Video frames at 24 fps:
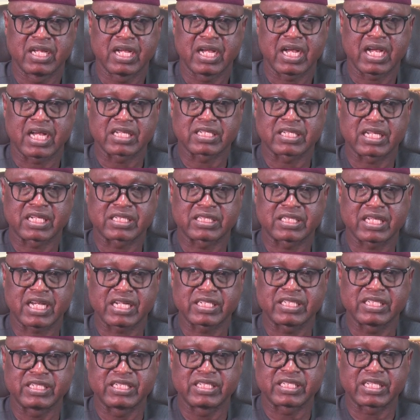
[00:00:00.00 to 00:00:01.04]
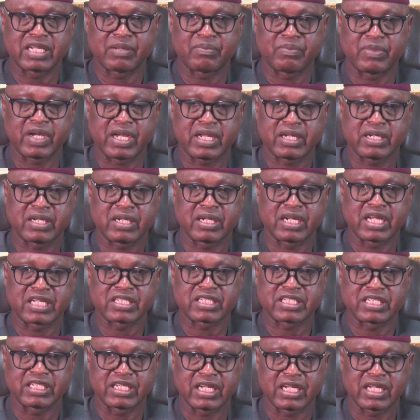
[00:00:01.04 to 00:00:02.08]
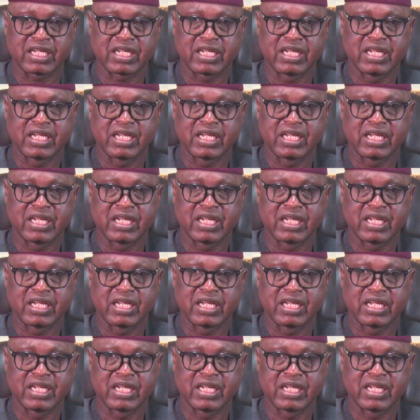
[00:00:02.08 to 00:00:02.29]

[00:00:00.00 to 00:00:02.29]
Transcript: As at 30 December last year,